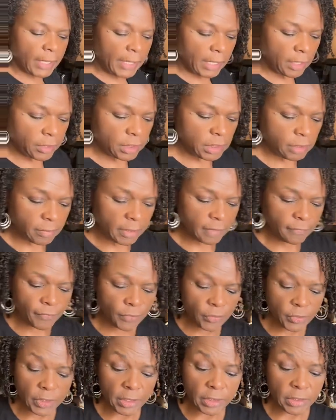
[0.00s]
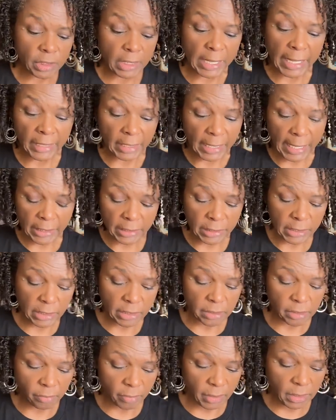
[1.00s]
about how good my food is, and I
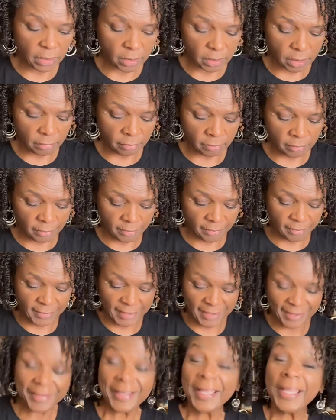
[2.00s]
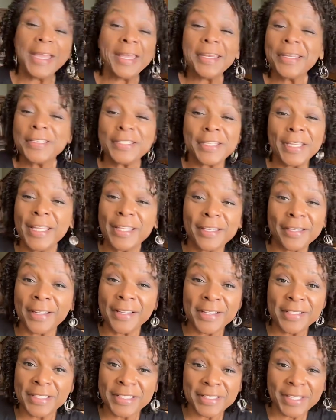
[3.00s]
think it's amazing. And it
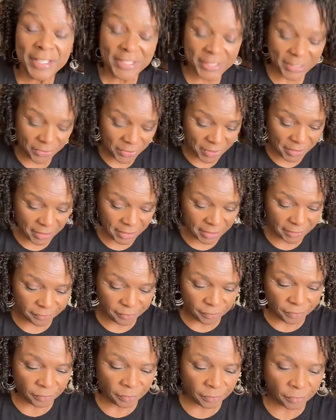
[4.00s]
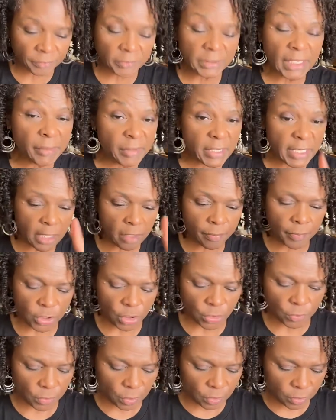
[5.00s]
does. It tastes so good. Let me take a
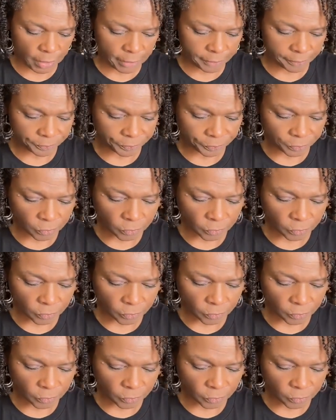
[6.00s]
picture real quick.